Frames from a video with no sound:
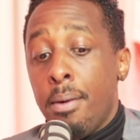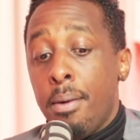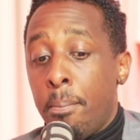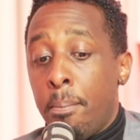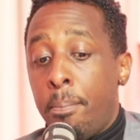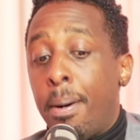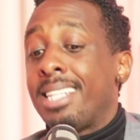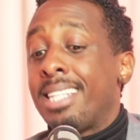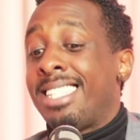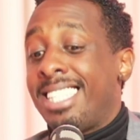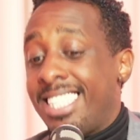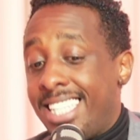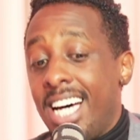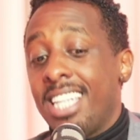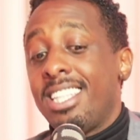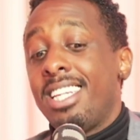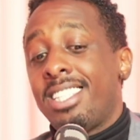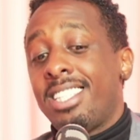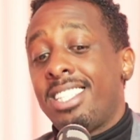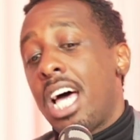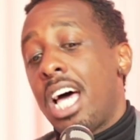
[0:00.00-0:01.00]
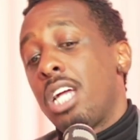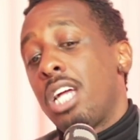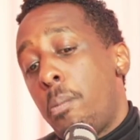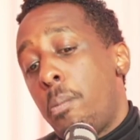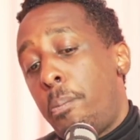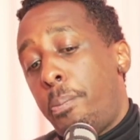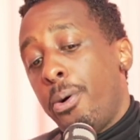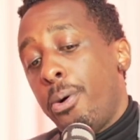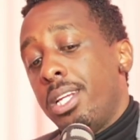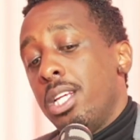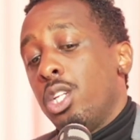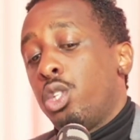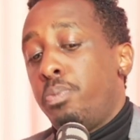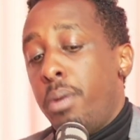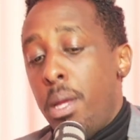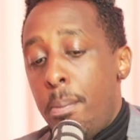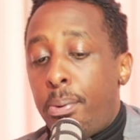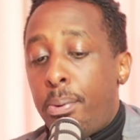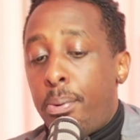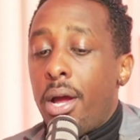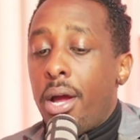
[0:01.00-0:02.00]
But still decide to put these
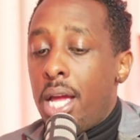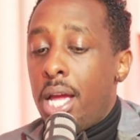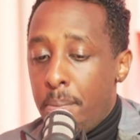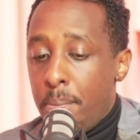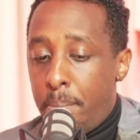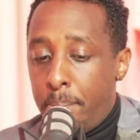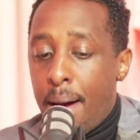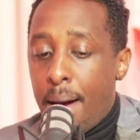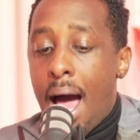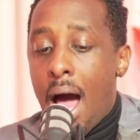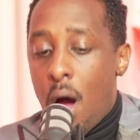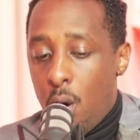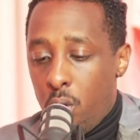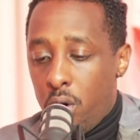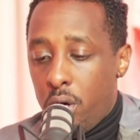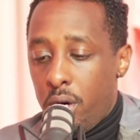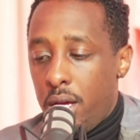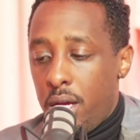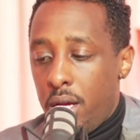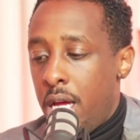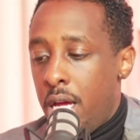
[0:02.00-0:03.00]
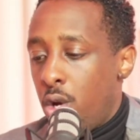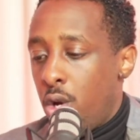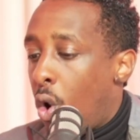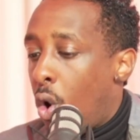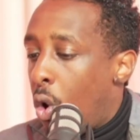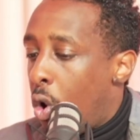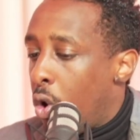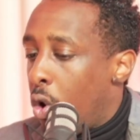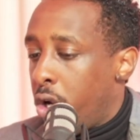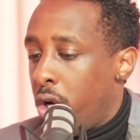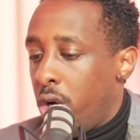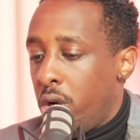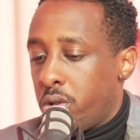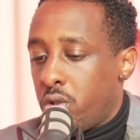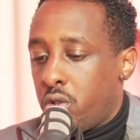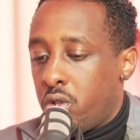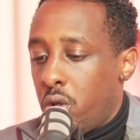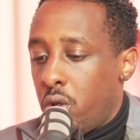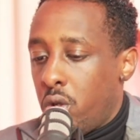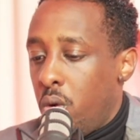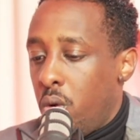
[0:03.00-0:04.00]
people in power in order
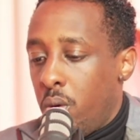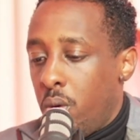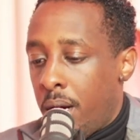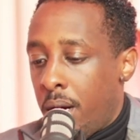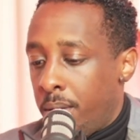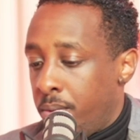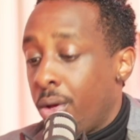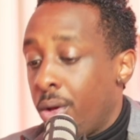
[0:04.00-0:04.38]
to,